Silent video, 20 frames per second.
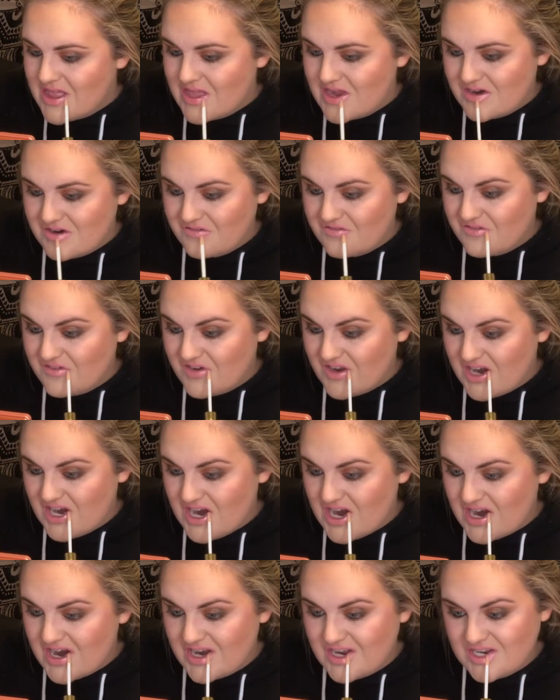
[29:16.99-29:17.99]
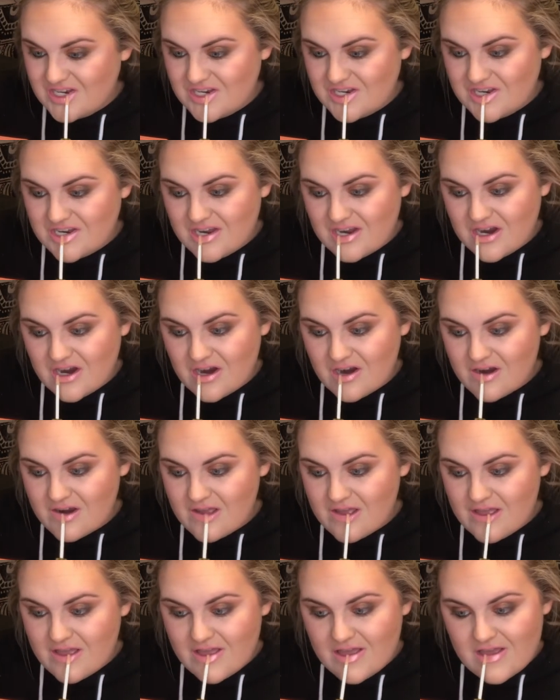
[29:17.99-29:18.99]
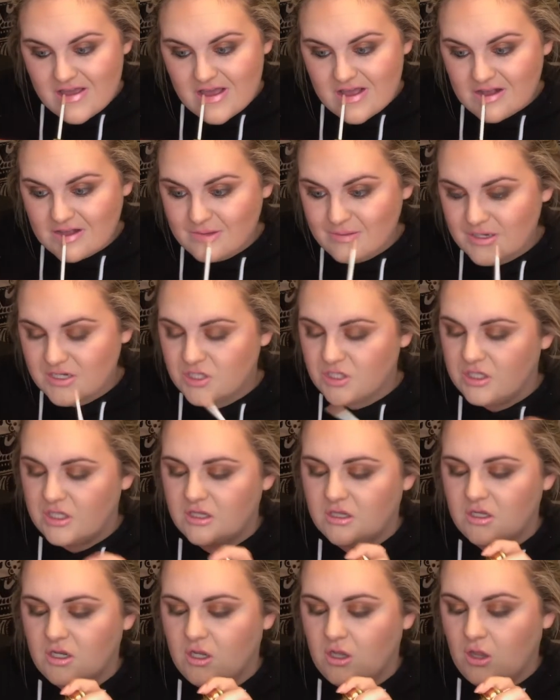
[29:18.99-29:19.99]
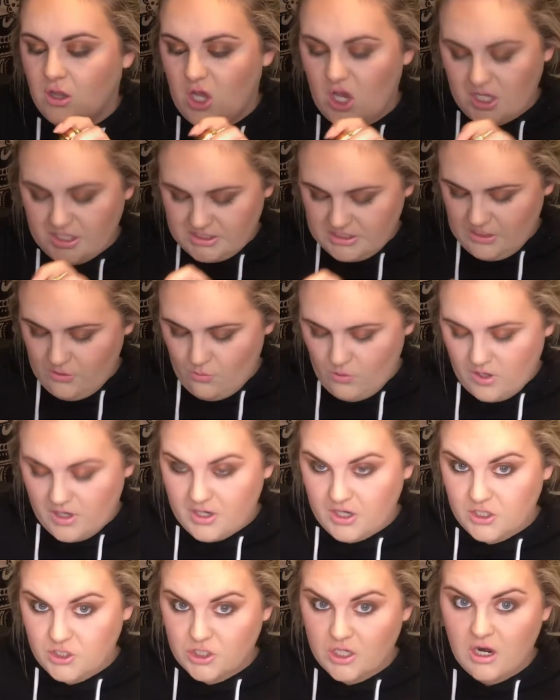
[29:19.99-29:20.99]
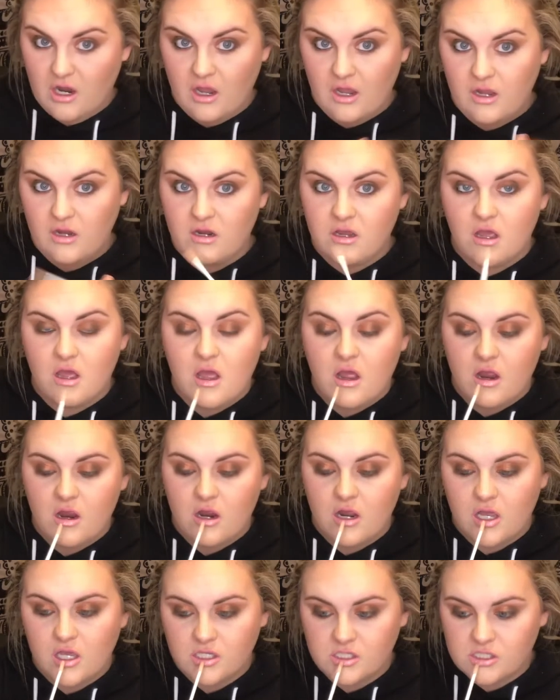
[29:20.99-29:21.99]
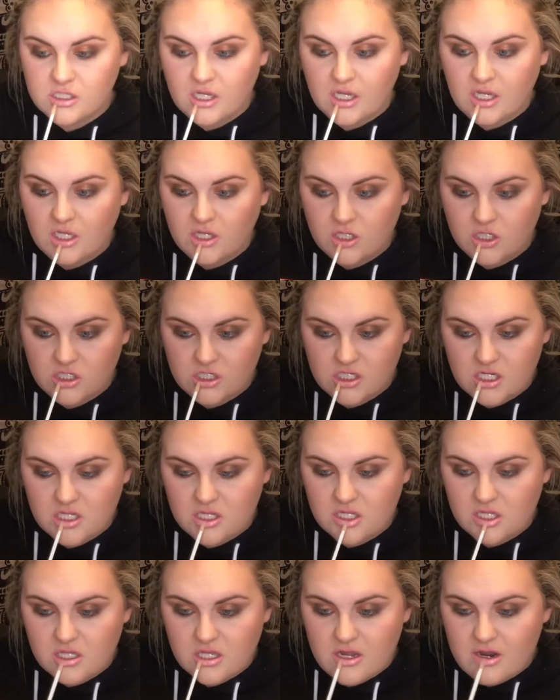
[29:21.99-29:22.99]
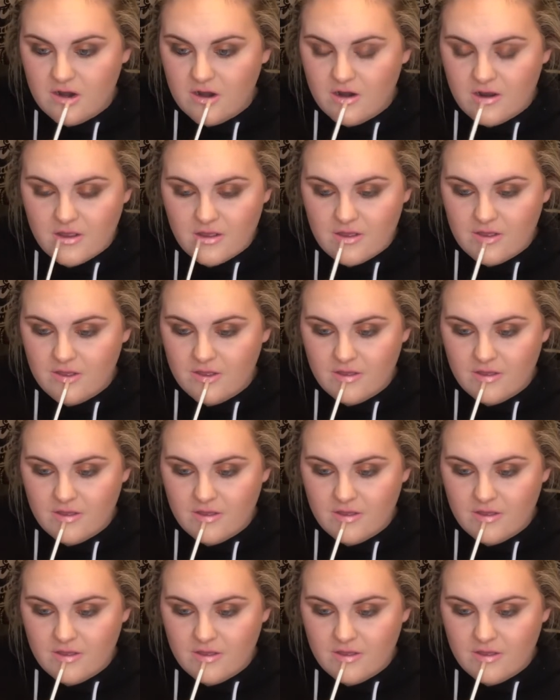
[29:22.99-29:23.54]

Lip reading: They're very sheer. Especially the glossy one I tried is like there's nothing there.